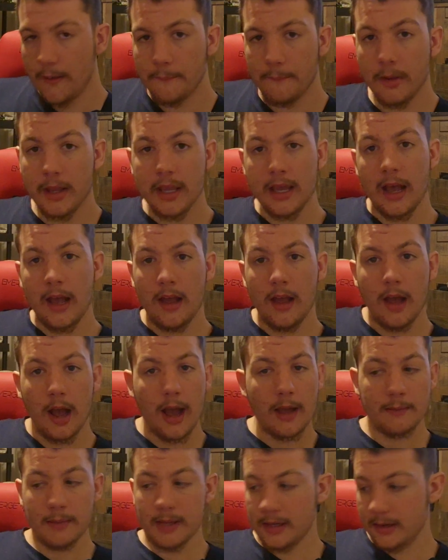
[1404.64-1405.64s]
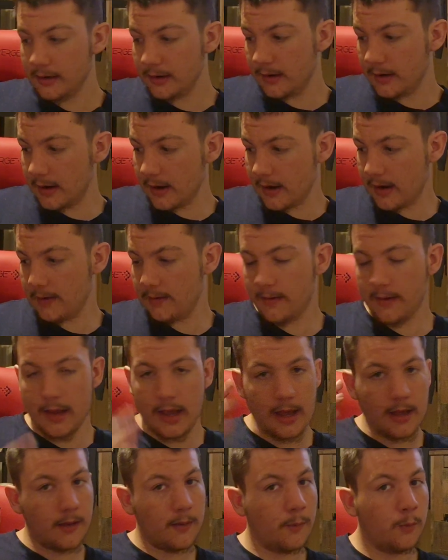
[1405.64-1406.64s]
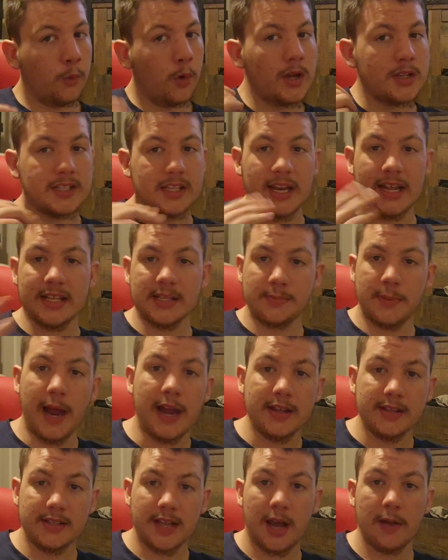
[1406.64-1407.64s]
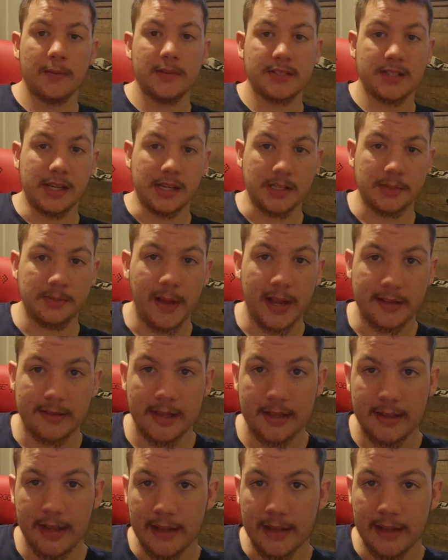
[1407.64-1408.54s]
But yeah, I mean, it wasn't as bad as I was expecting.